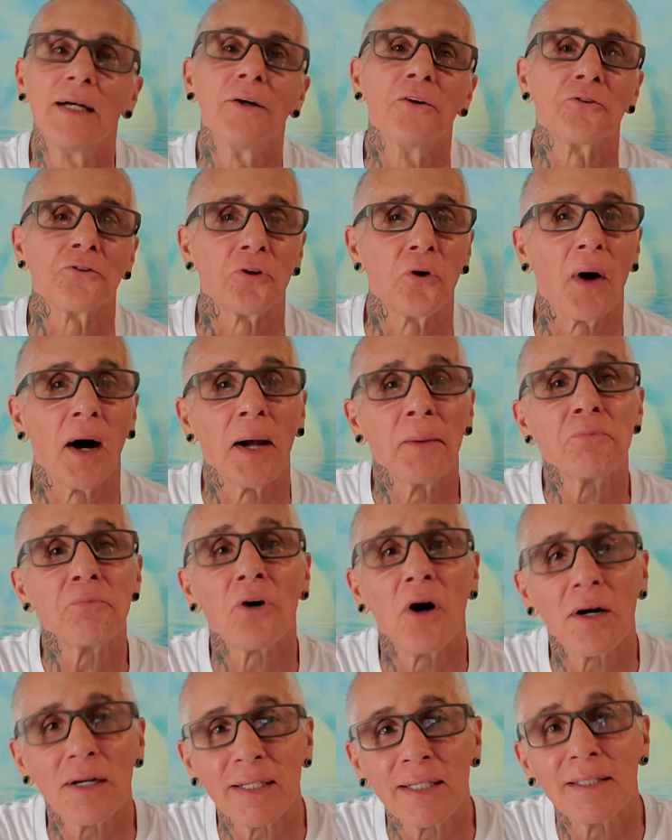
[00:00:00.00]
So I'm
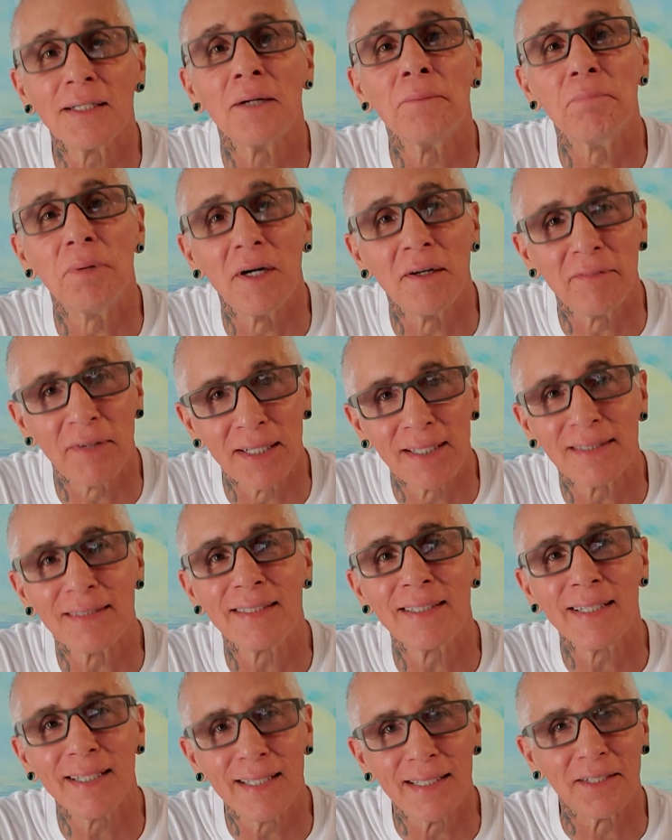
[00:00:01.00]
talking above
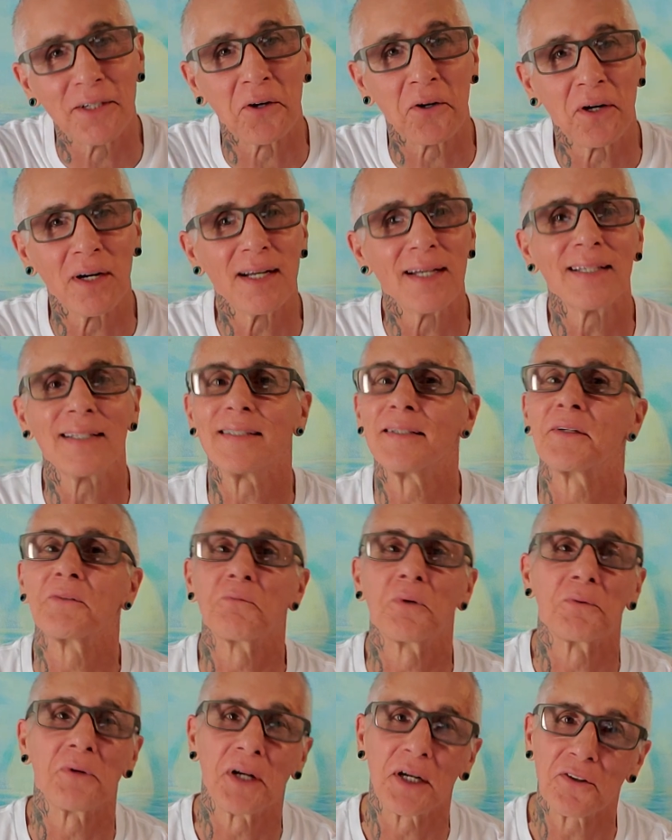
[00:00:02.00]
18. All right.
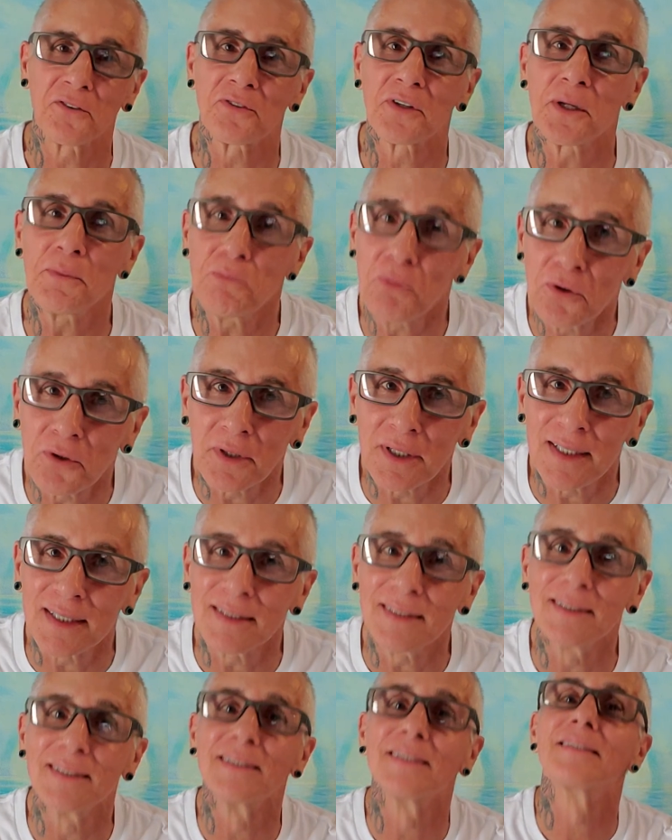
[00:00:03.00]
When I say
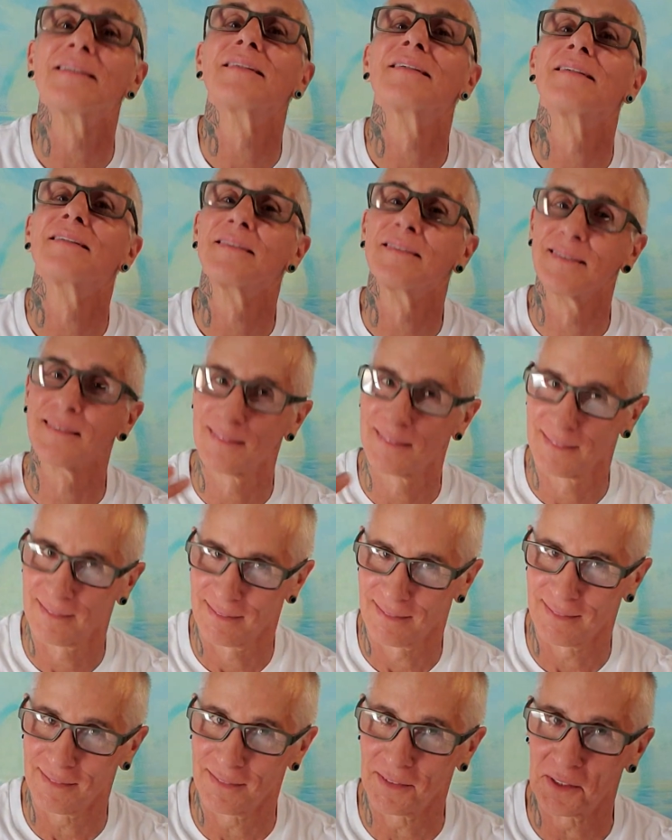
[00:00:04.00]
boy,
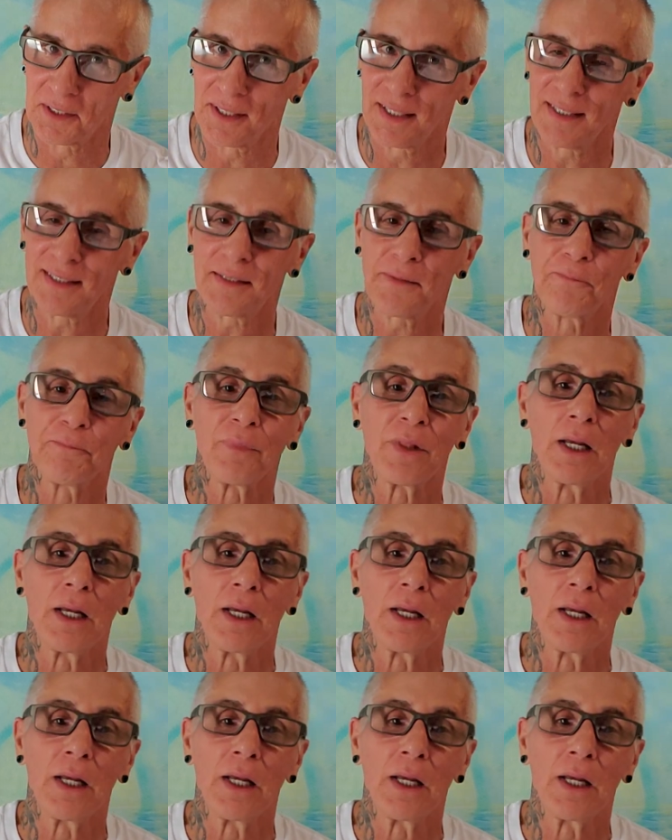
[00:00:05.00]
all right.